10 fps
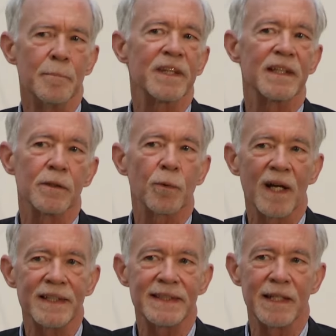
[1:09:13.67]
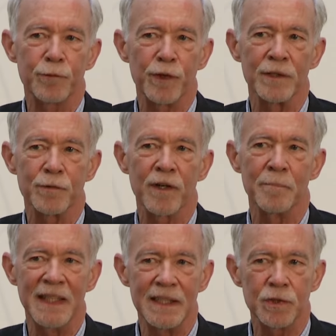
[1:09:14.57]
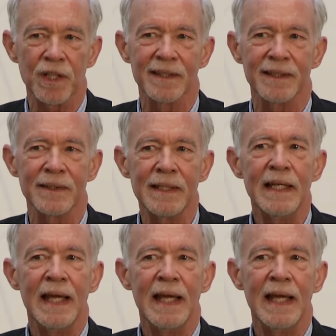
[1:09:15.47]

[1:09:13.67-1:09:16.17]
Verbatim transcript: but they're quite different from each other,